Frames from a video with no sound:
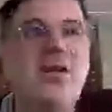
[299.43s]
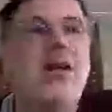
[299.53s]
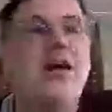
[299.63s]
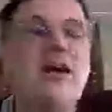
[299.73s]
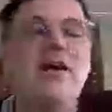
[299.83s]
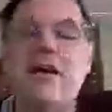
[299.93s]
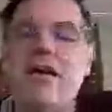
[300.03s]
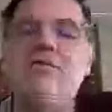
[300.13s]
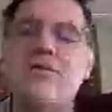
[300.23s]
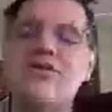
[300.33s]
Like,
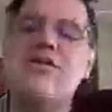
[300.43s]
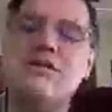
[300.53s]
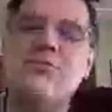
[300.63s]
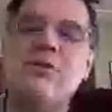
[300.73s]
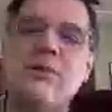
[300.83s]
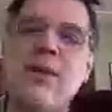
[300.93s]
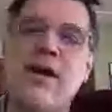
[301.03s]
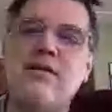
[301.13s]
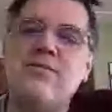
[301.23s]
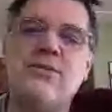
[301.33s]
it was just a really bad
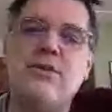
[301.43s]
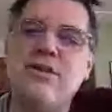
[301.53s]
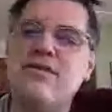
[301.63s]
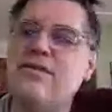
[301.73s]
experience.